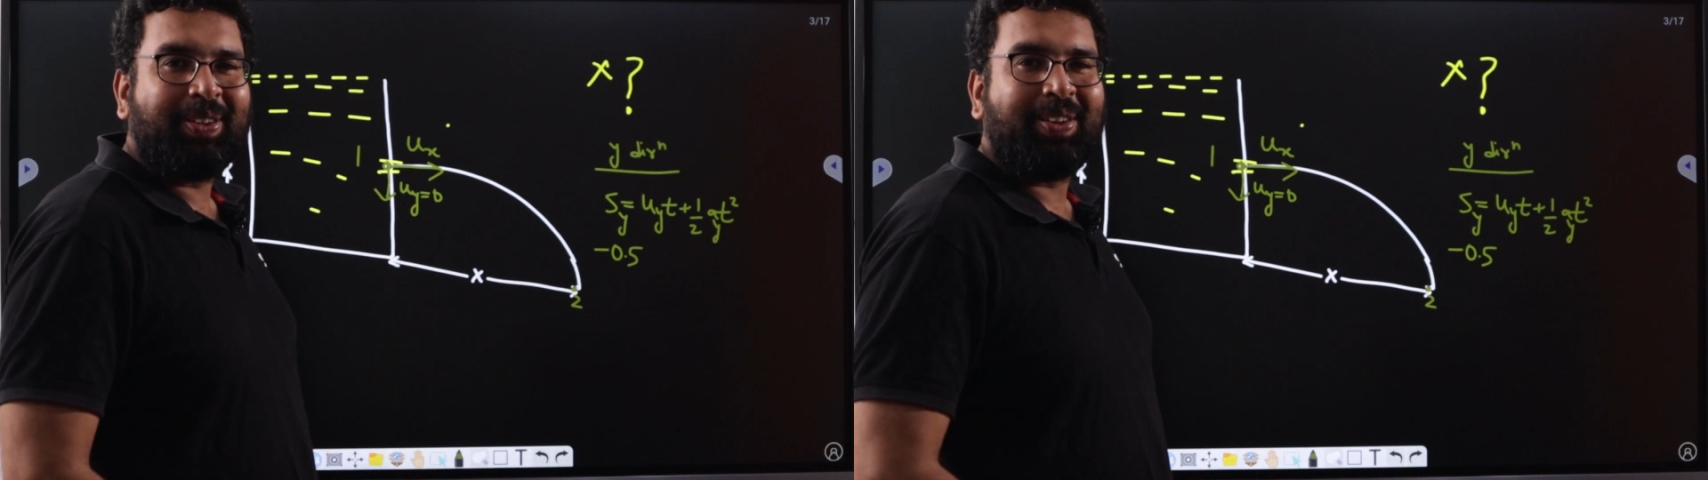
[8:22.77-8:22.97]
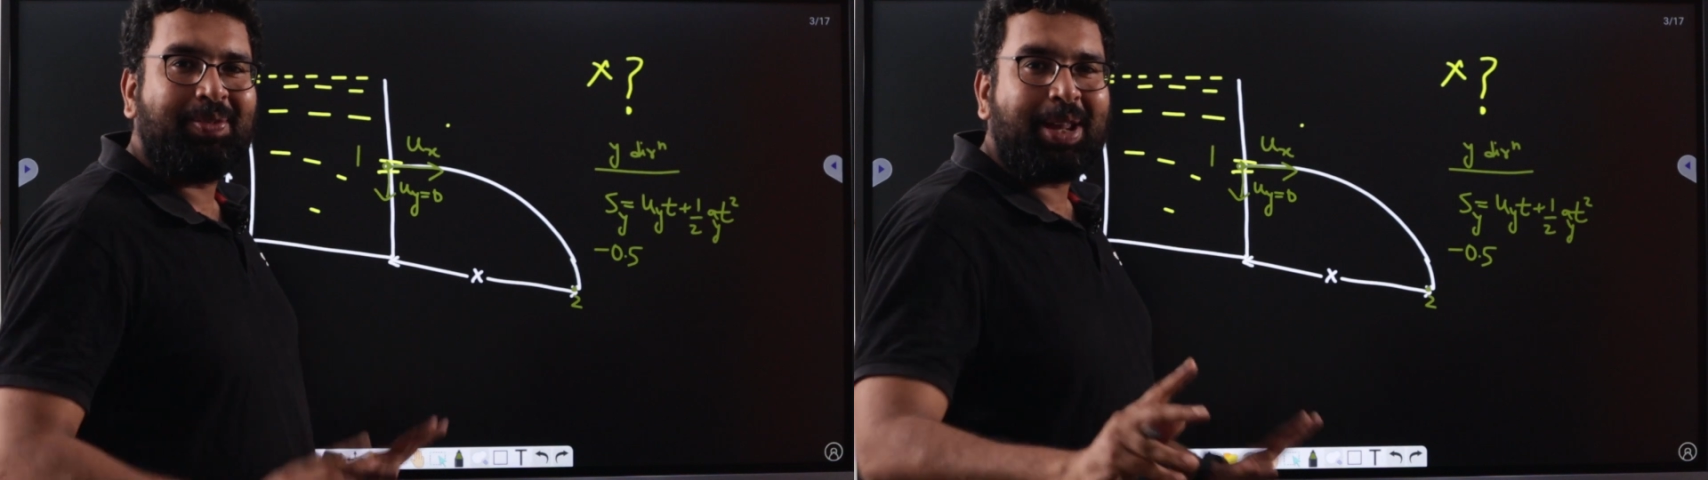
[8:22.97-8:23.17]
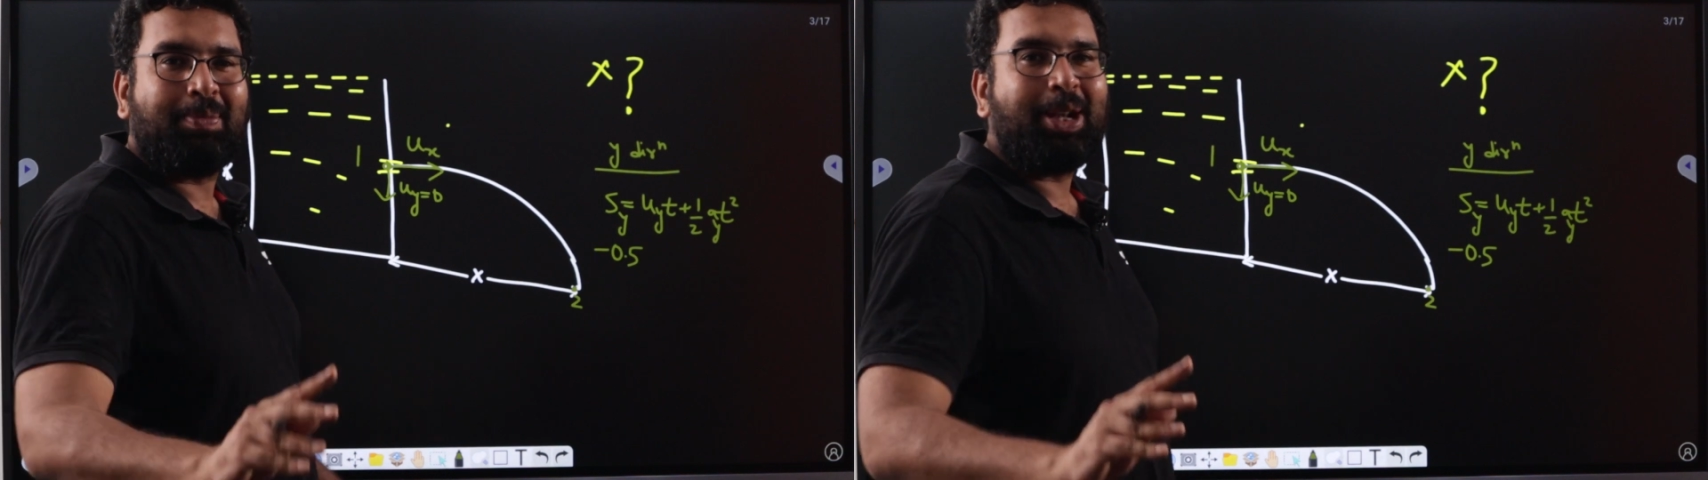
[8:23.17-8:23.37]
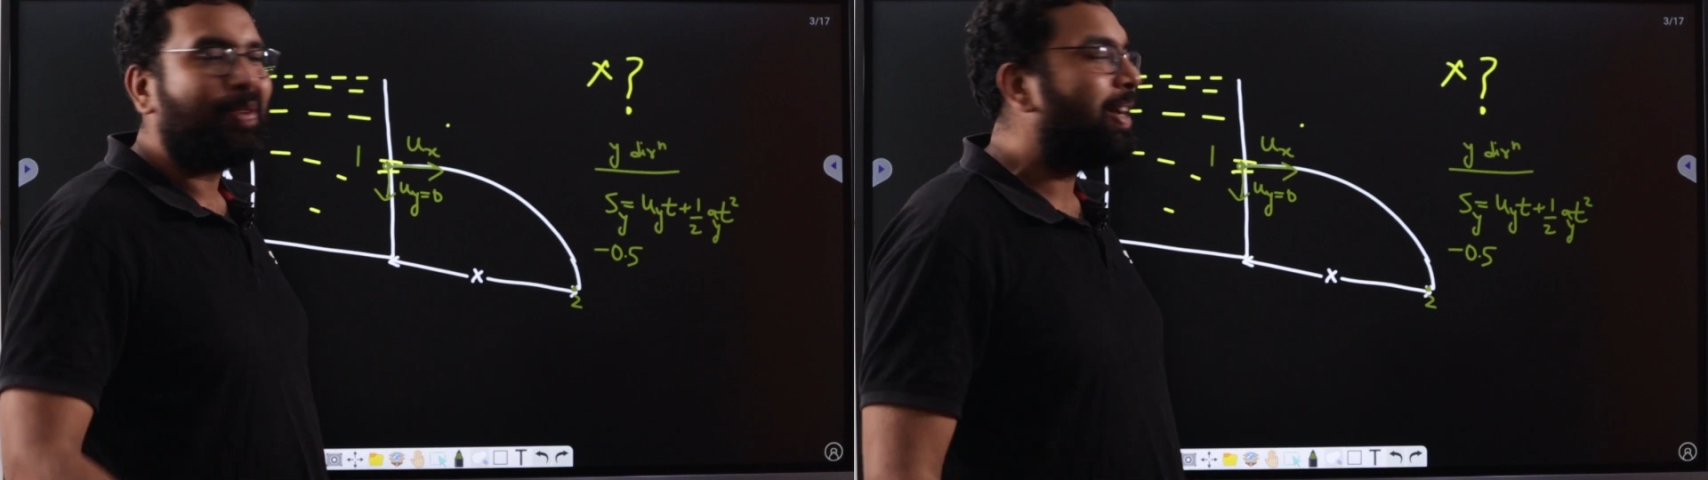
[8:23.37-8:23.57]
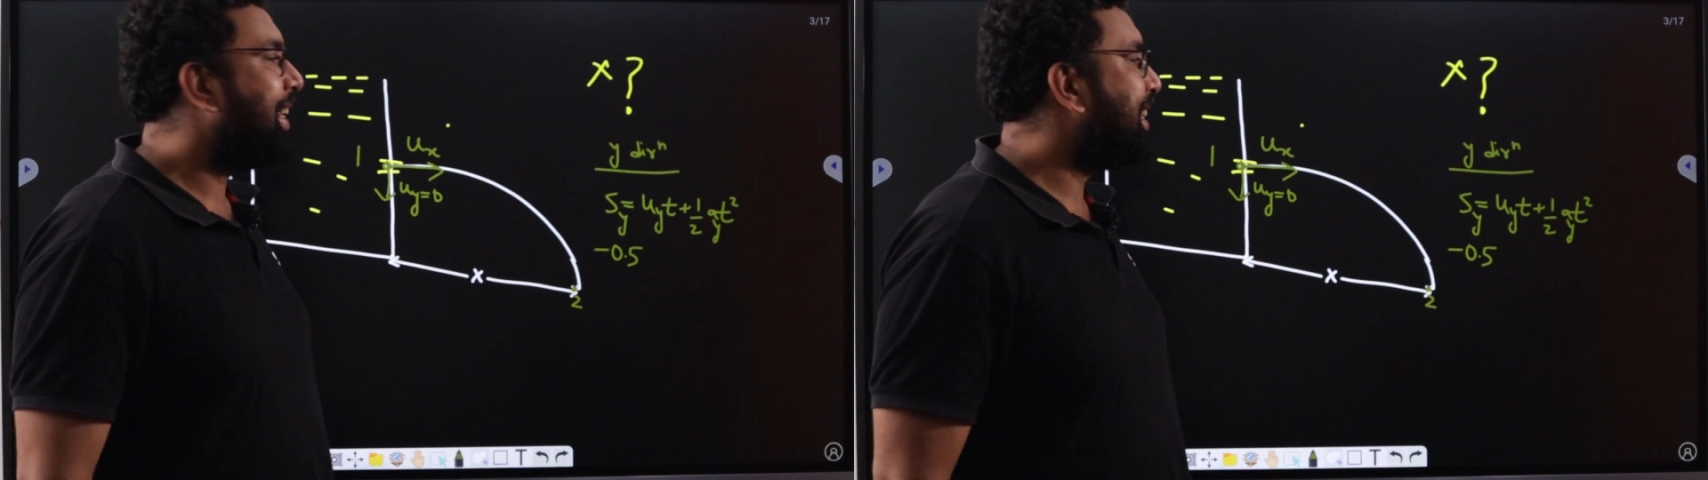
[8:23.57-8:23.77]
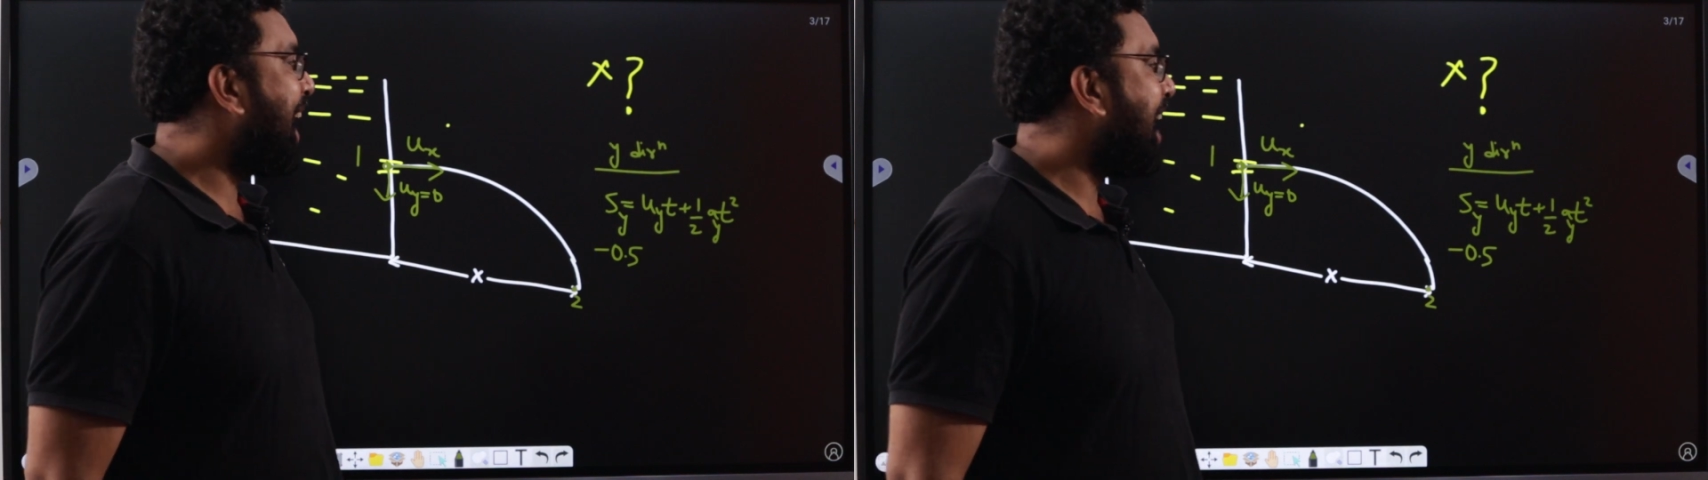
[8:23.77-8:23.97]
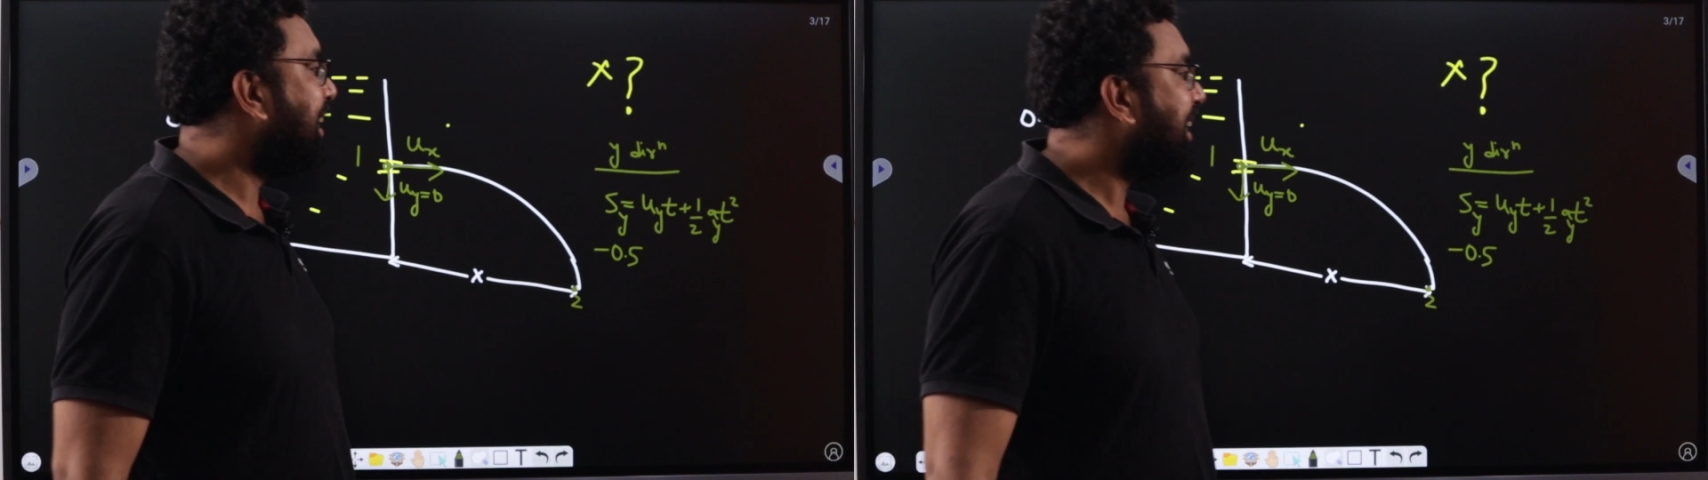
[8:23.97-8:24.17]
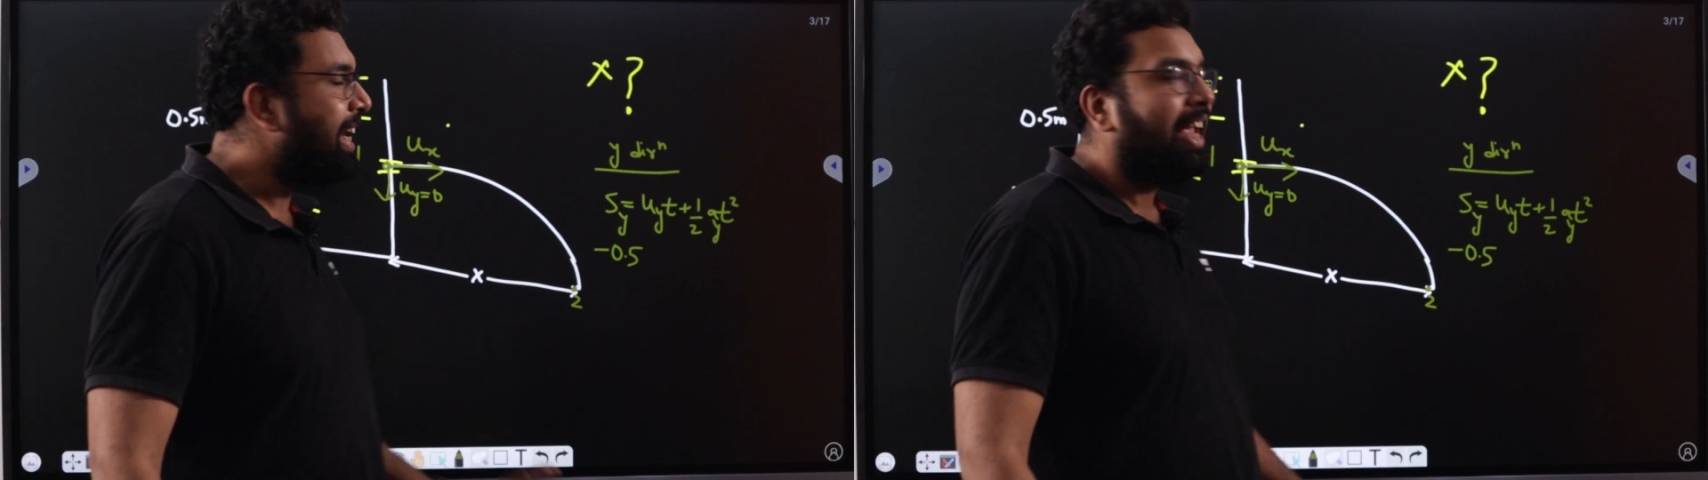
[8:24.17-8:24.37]
You will be able to
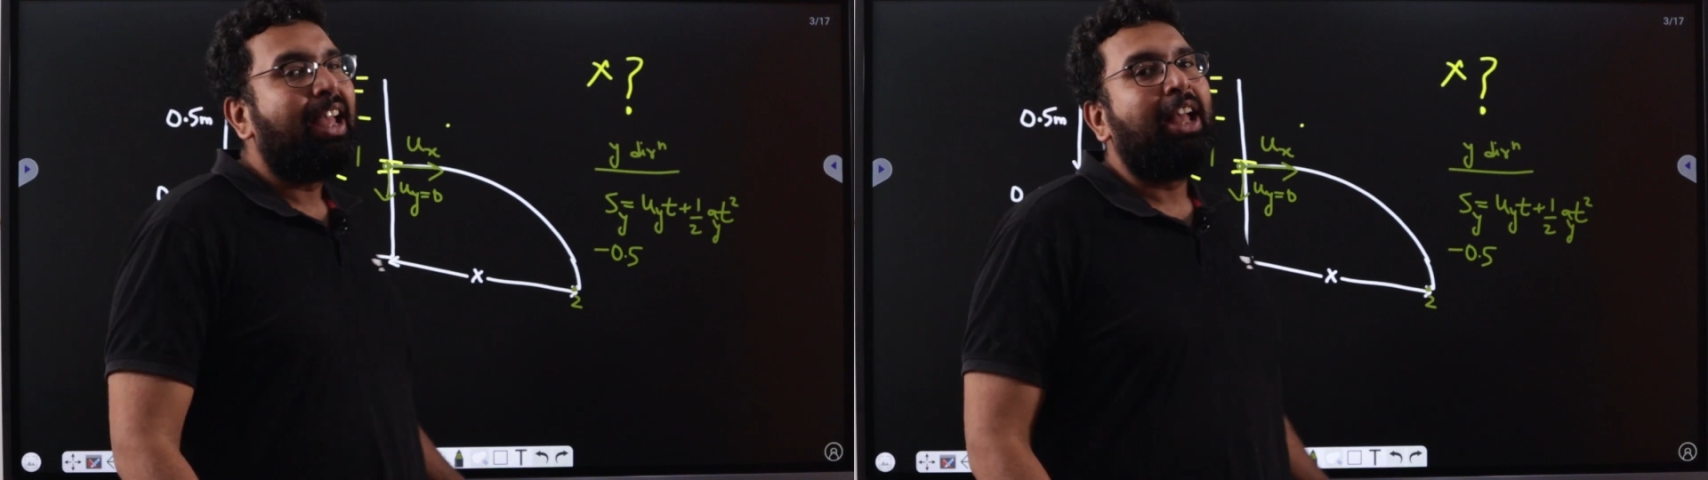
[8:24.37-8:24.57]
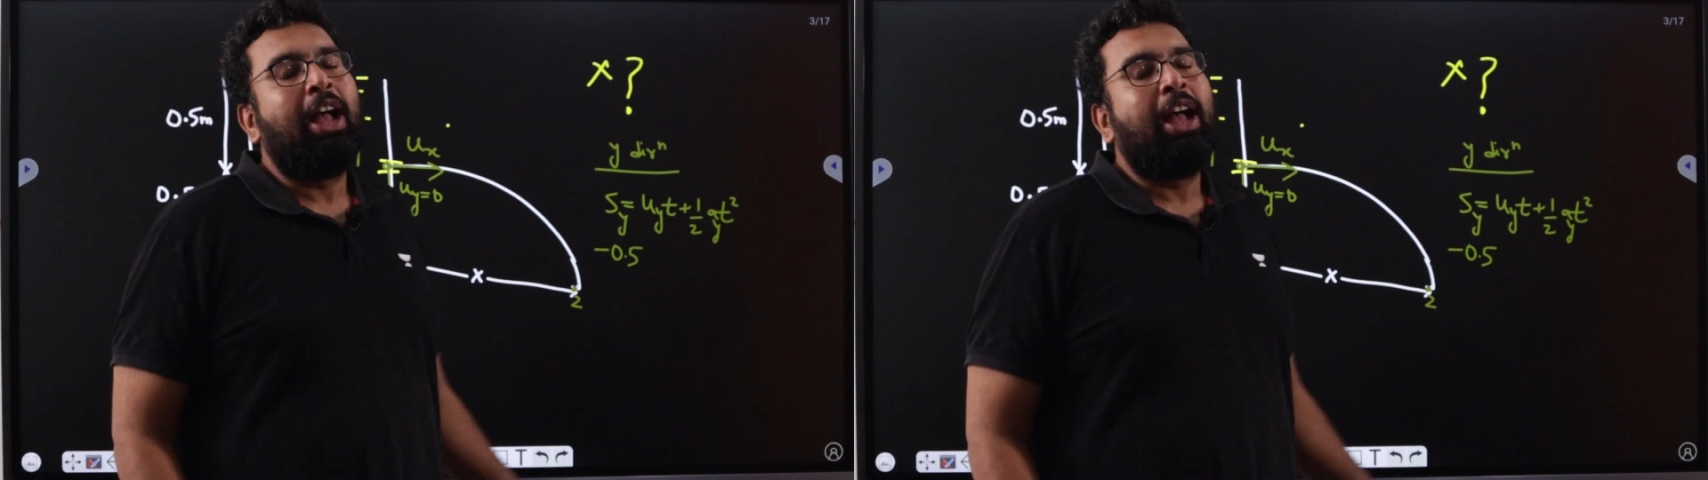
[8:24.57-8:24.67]
understand. See,